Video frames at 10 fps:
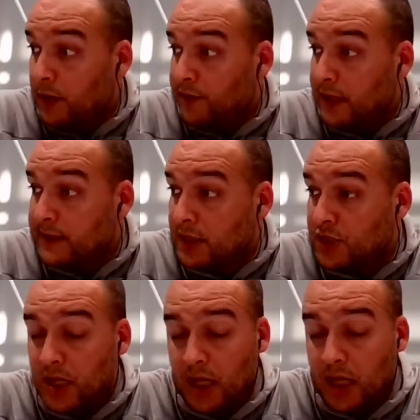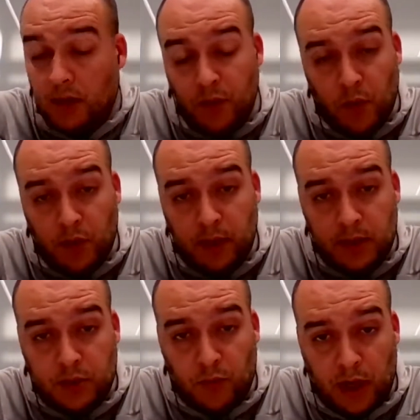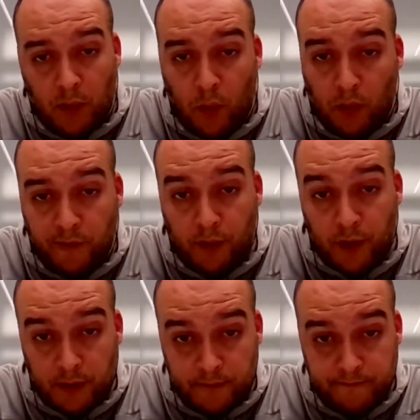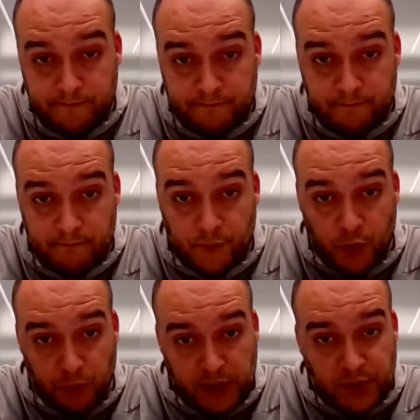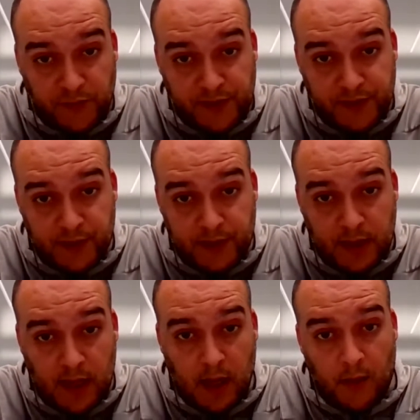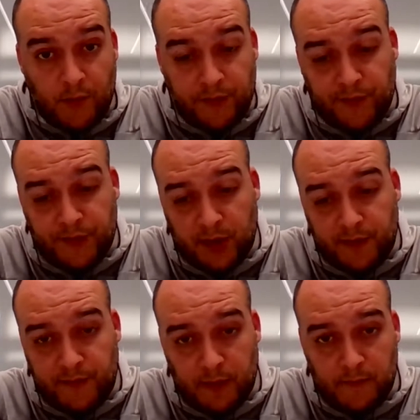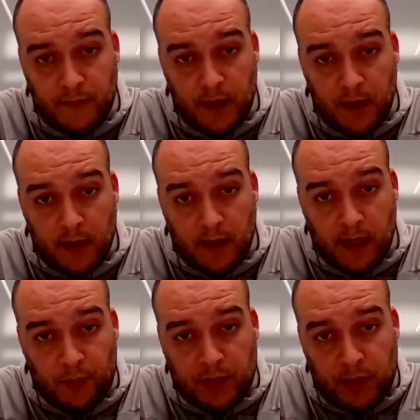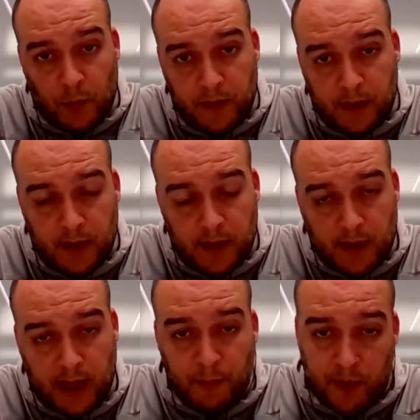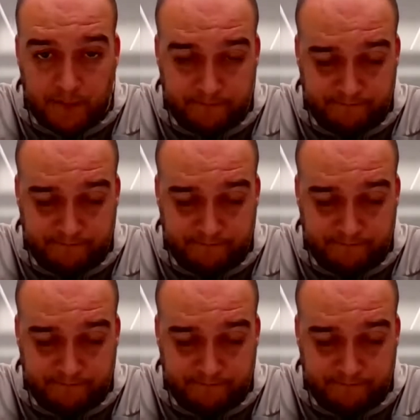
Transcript: in Seychelles, we are 4: 2 press officers, 1 photographer, and 1 camera.